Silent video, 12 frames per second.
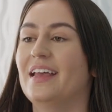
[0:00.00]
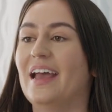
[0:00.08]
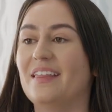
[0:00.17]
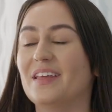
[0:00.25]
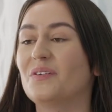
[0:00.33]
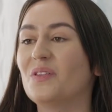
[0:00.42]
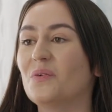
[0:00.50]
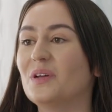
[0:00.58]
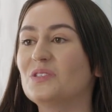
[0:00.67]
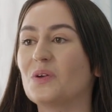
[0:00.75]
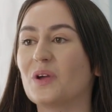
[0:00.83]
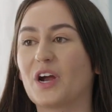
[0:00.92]
and they were the
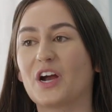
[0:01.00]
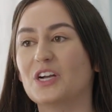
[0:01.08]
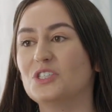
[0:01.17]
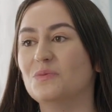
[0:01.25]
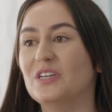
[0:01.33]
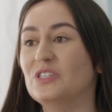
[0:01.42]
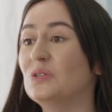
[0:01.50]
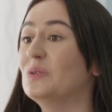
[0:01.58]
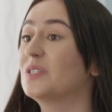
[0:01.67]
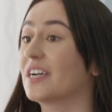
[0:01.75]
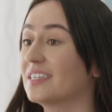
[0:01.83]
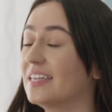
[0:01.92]
ones who encouraged me to
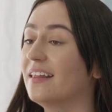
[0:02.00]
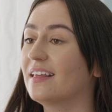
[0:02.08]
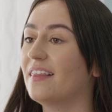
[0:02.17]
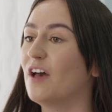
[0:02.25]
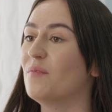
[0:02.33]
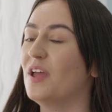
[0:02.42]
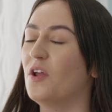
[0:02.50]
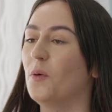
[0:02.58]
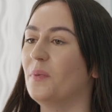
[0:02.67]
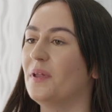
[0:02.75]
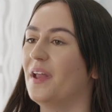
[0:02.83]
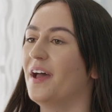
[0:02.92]
start selling them and
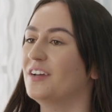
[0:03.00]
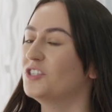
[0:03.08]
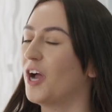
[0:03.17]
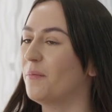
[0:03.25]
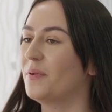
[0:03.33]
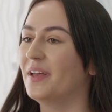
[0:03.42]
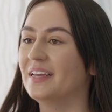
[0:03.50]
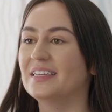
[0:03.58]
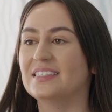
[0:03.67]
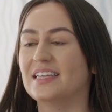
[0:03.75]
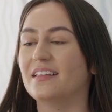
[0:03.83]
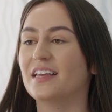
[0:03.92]
open a shop
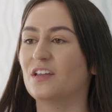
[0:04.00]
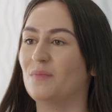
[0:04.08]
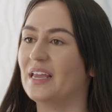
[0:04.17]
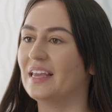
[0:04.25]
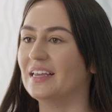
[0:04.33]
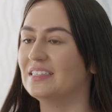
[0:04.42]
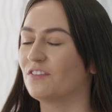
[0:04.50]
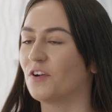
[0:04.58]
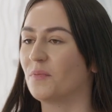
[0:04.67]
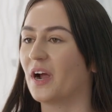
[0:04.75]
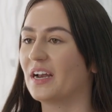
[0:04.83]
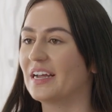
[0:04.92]
selling and making
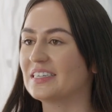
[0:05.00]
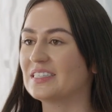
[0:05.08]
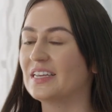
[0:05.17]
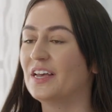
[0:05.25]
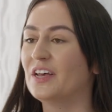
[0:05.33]
different products.